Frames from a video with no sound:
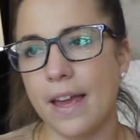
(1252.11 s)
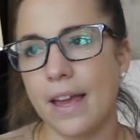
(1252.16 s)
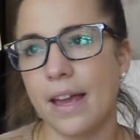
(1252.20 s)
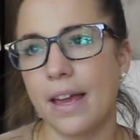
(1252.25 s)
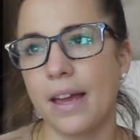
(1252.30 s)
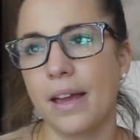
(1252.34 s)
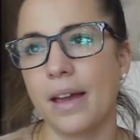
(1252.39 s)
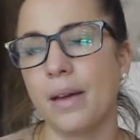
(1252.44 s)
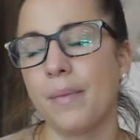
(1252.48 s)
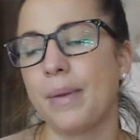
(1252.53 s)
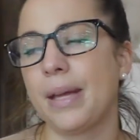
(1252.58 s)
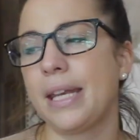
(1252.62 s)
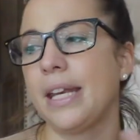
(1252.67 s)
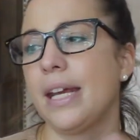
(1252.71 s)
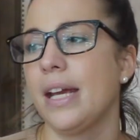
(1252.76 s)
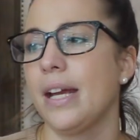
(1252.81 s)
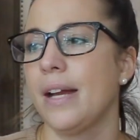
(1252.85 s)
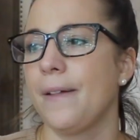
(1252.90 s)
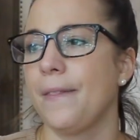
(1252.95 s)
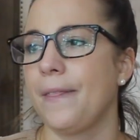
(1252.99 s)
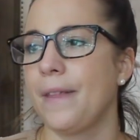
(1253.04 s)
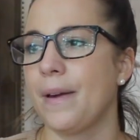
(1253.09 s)
And
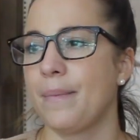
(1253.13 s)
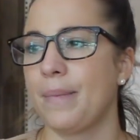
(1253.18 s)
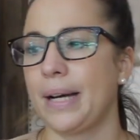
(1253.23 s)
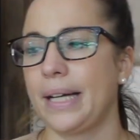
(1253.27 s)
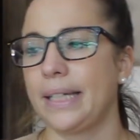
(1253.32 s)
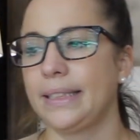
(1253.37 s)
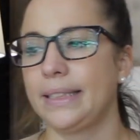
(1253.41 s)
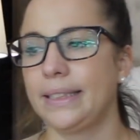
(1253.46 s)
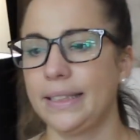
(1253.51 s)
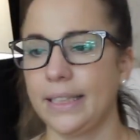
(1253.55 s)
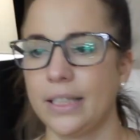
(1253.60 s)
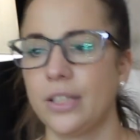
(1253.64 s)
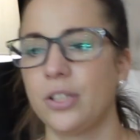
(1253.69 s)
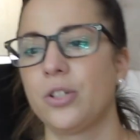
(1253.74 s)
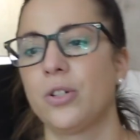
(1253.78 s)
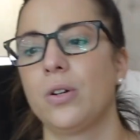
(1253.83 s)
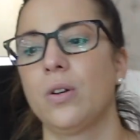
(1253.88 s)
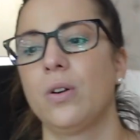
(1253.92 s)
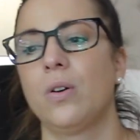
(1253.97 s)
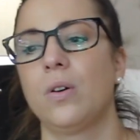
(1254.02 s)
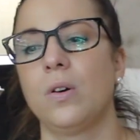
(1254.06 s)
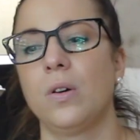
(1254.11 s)
then my
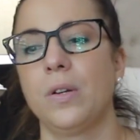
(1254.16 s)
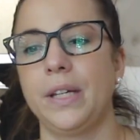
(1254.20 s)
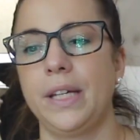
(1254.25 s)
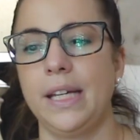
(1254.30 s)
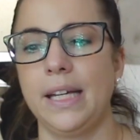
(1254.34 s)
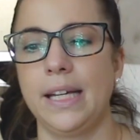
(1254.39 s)
6-year-old,